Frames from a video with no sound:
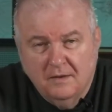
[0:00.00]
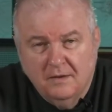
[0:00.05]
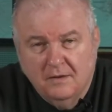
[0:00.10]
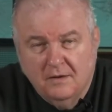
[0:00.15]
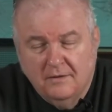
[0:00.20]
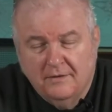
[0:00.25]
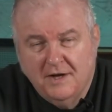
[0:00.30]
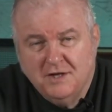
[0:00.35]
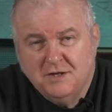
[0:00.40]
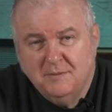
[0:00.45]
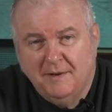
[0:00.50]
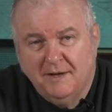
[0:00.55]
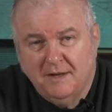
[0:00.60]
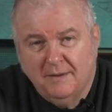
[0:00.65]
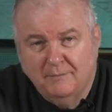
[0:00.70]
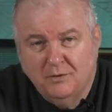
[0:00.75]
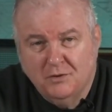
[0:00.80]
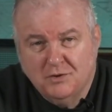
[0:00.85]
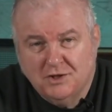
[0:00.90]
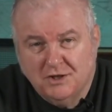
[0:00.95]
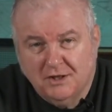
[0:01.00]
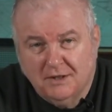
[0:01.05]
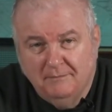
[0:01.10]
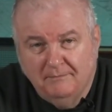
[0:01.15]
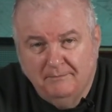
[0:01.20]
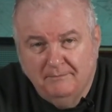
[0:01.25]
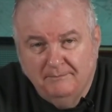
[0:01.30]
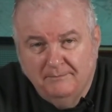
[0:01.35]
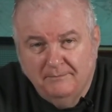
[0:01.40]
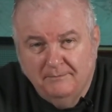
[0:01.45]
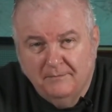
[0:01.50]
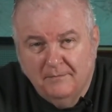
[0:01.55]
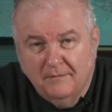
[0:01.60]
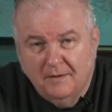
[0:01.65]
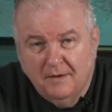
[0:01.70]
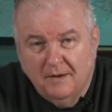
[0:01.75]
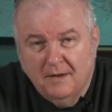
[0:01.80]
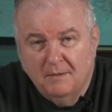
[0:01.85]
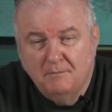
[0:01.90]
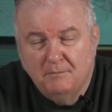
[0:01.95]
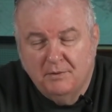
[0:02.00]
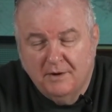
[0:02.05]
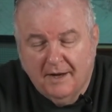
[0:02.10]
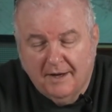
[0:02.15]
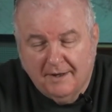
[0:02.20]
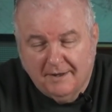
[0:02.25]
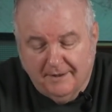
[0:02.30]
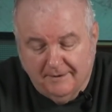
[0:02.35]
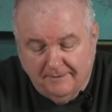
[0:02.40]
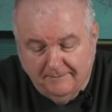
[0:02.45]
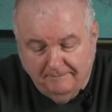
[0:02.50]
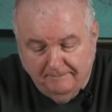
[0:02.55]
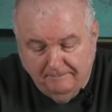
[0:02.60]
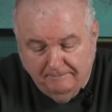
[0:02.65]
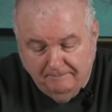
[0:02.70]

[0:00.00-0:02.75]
The Regimental Museum in Brecon.